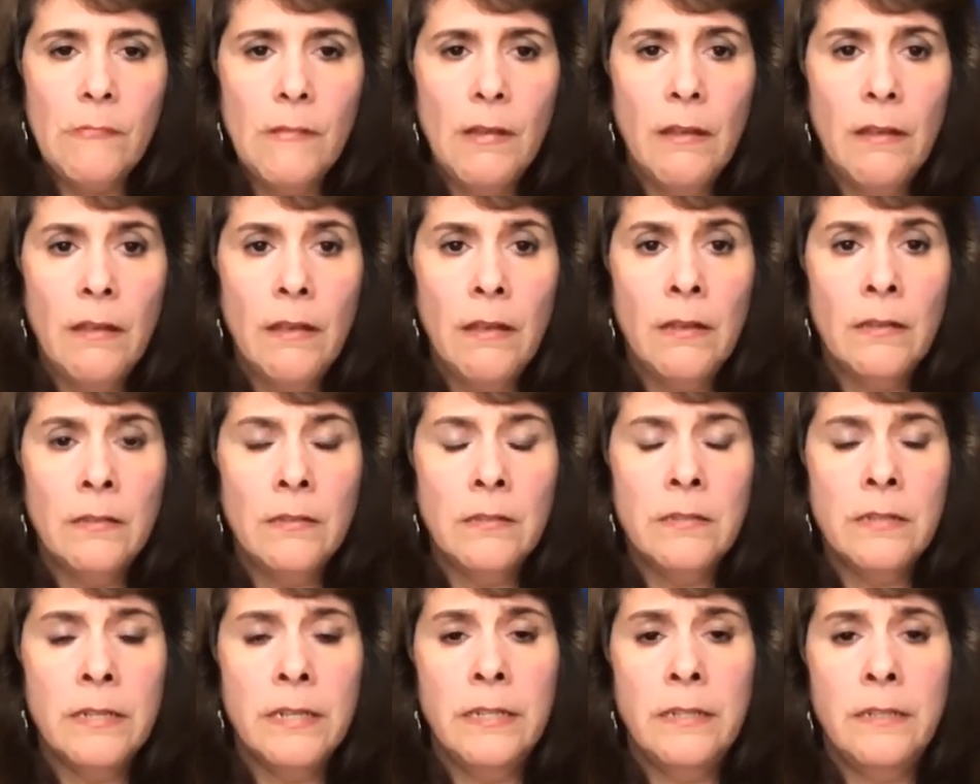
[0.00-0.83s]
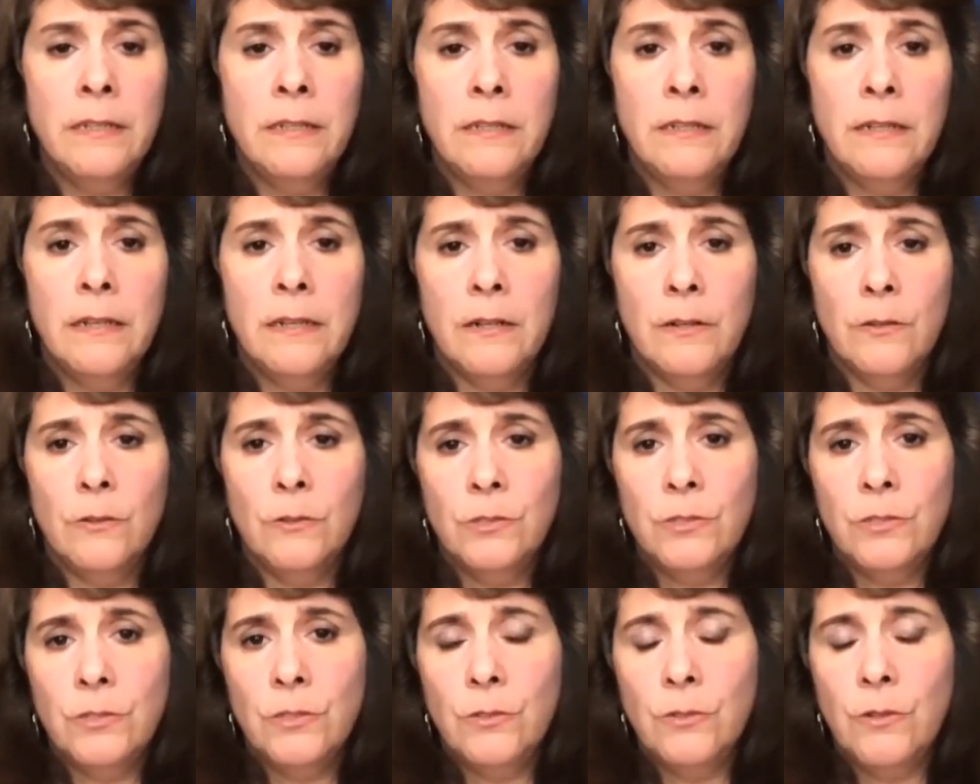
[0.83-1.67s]
And then
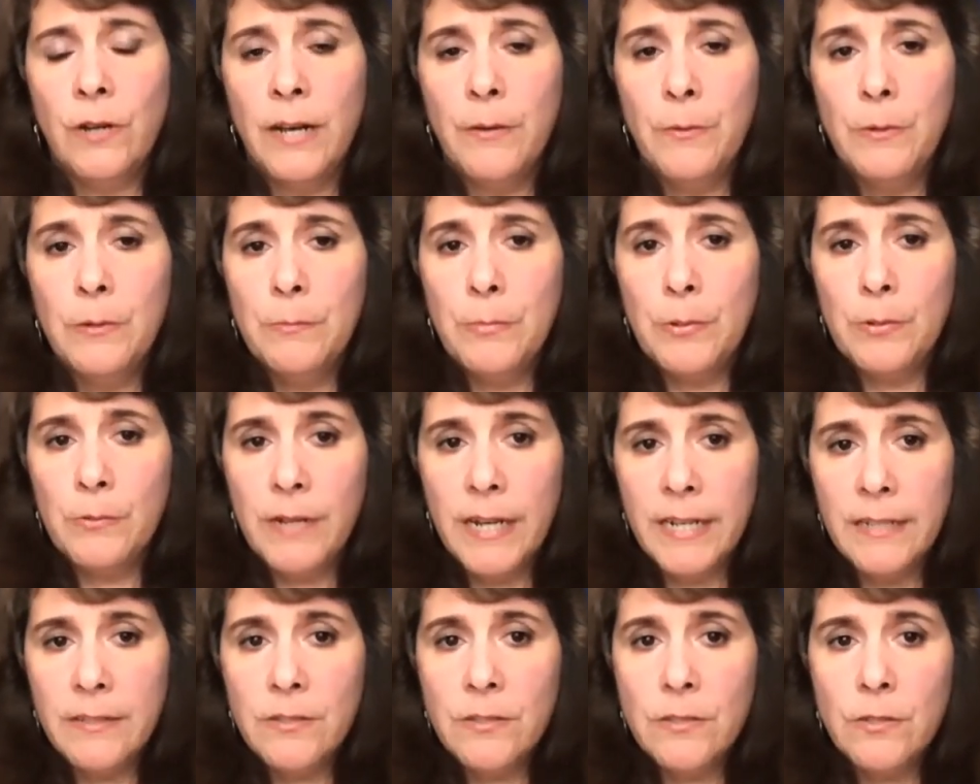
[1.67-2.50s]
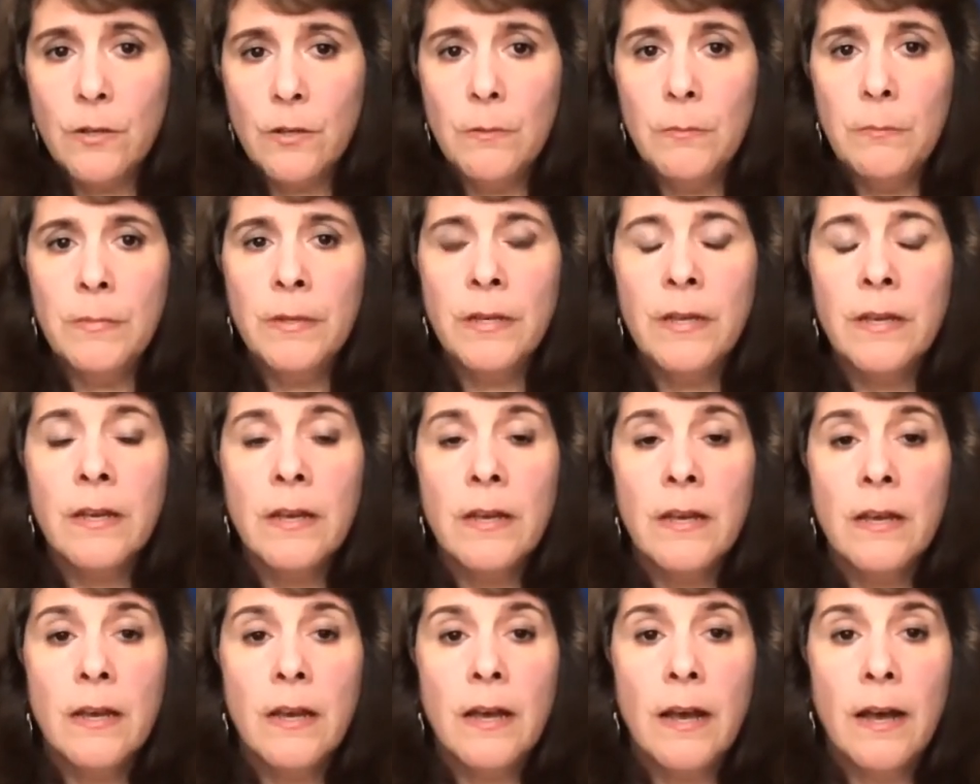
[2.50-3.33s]
also I will provide some
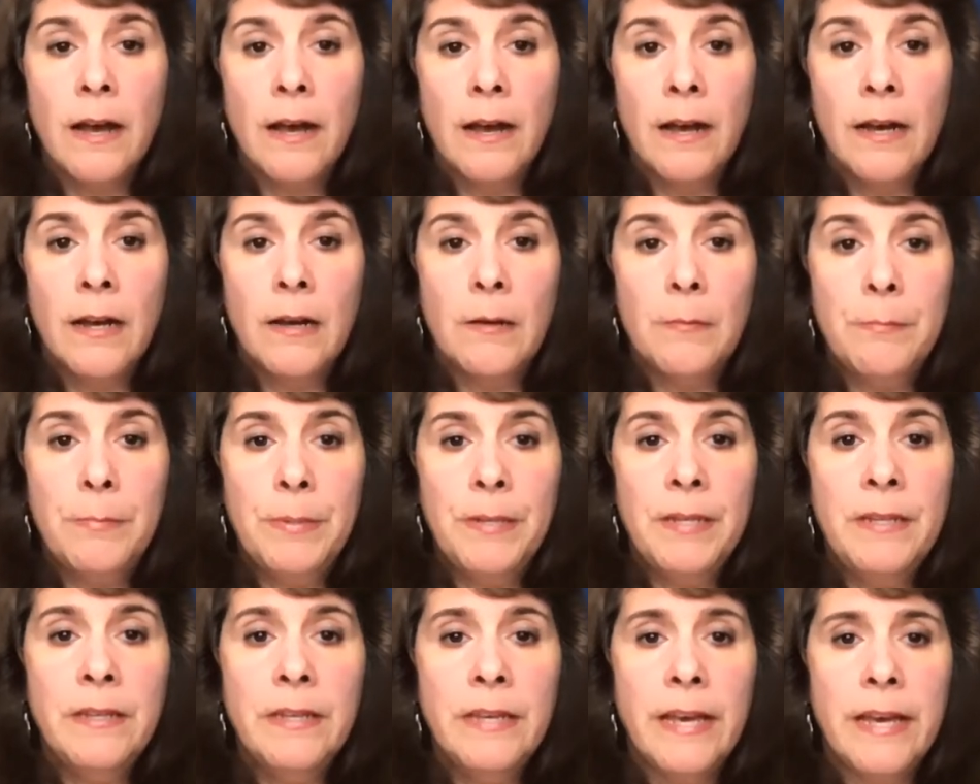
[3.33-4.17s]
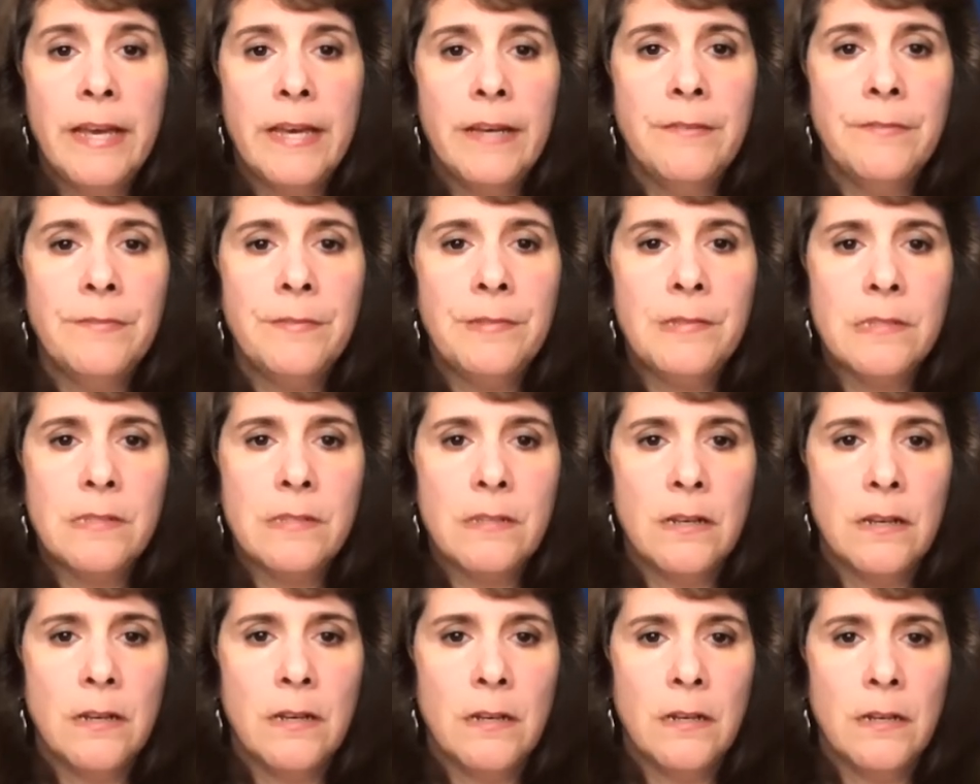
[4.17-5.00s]
PDFs
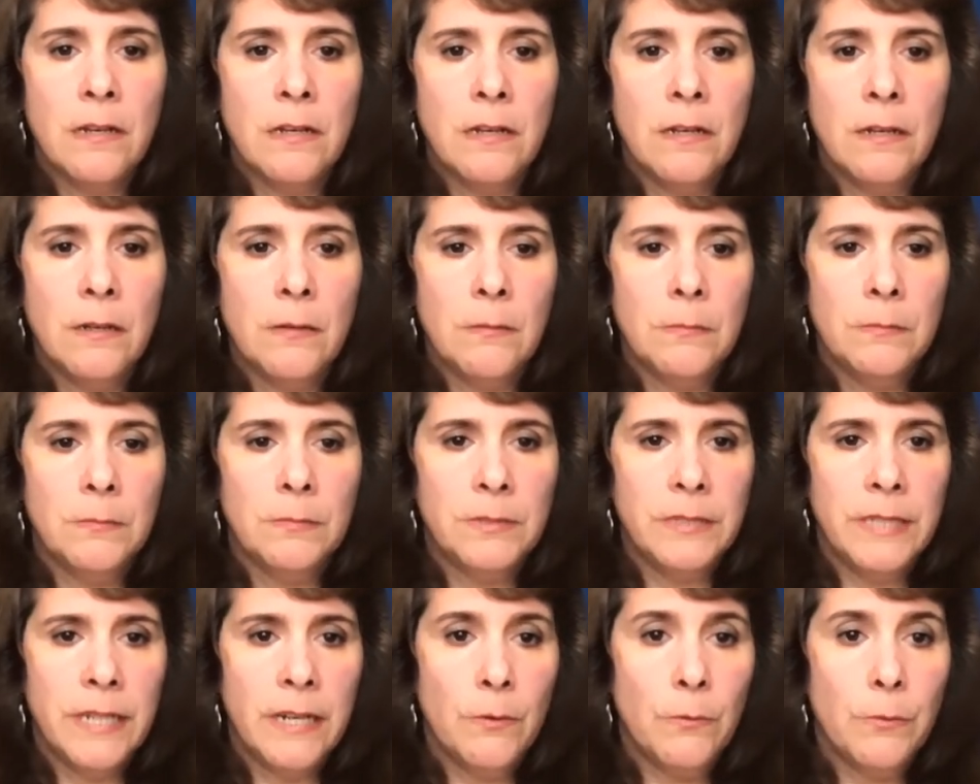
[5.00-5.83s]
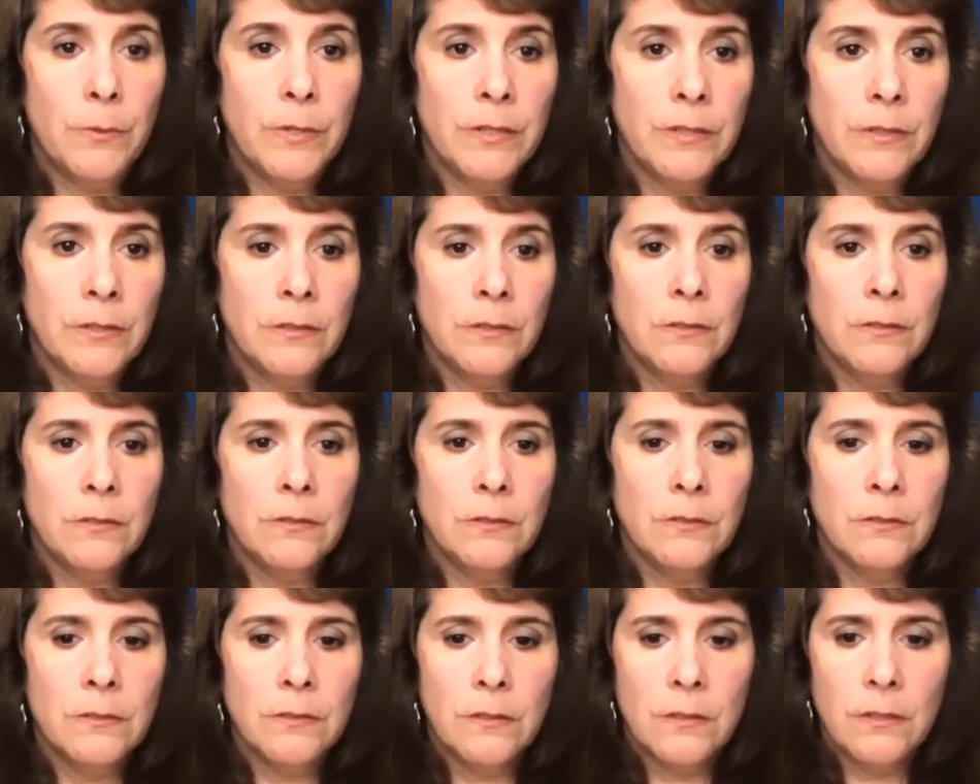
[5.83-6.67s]
that
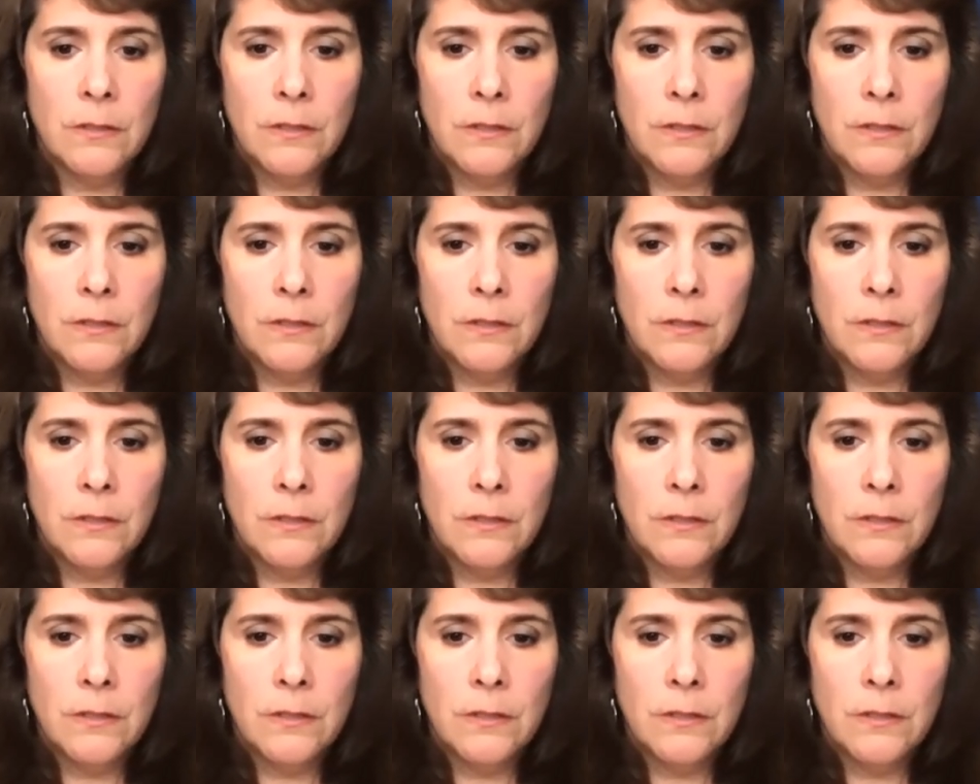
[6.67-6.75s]
will